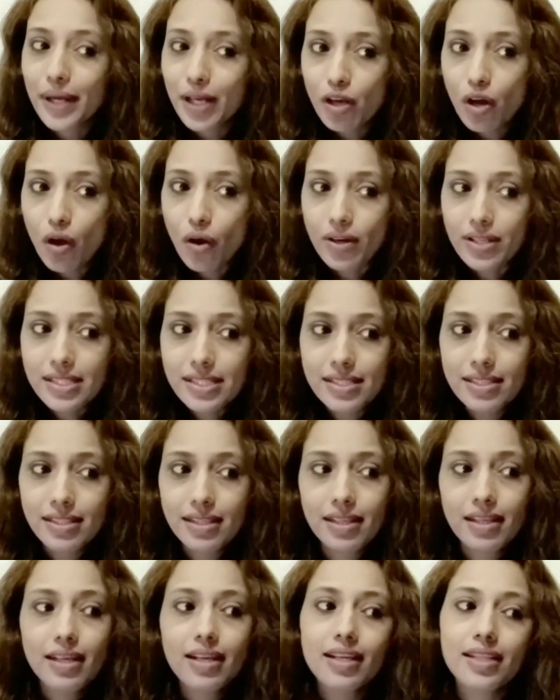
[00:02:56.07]

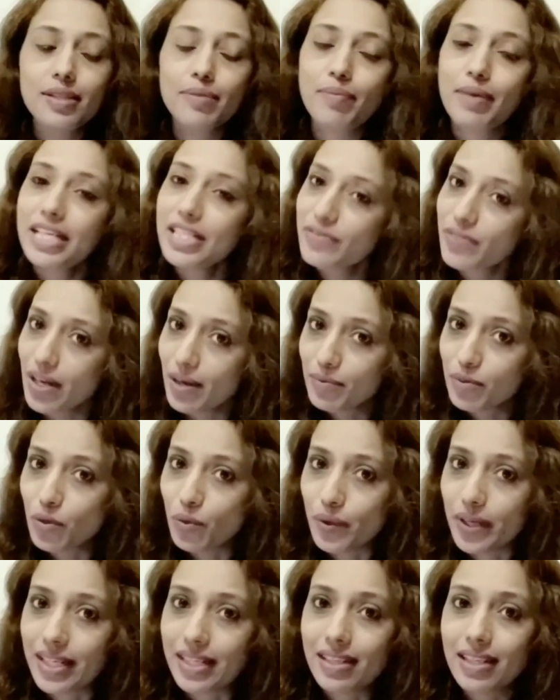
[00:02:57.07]
Because the place where
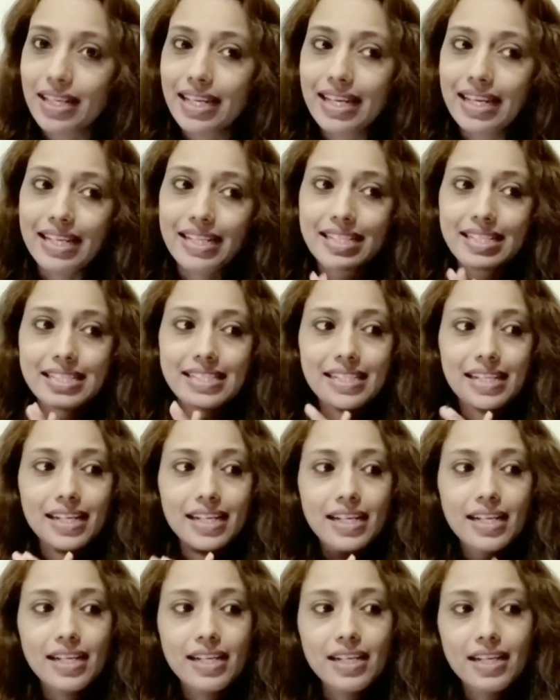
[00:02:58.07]
I'm going is